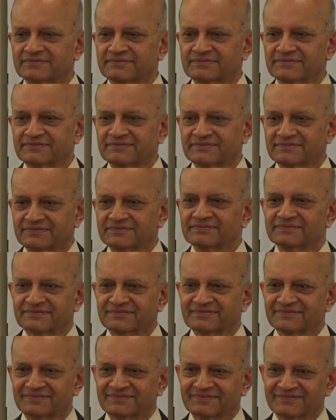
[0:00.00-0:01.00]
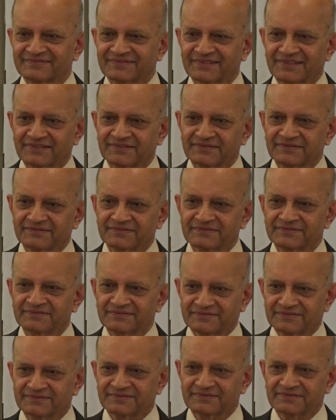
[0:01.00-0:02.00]
Thanks. Thank you for the
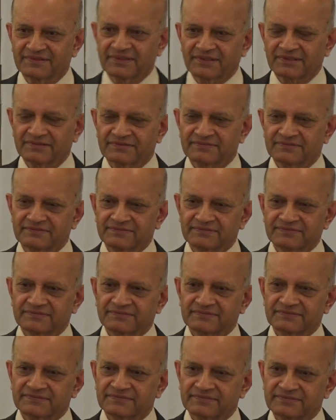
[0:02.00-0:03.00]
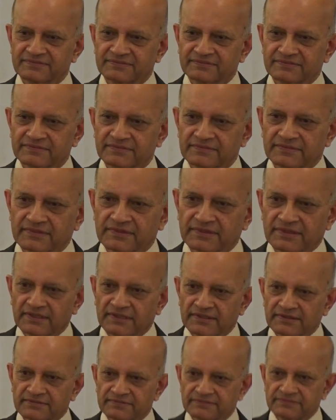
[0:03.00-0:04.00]
lecture. Very nice.
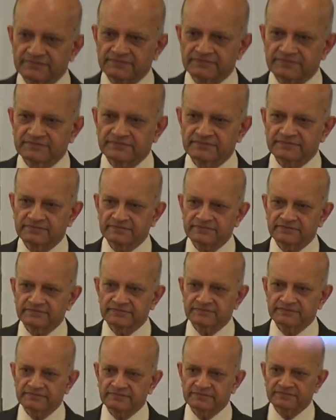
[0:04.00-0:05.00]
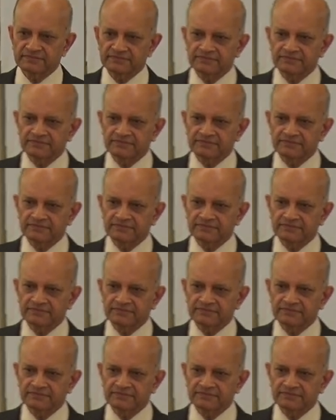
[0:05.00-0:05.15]
Well, basic thing, which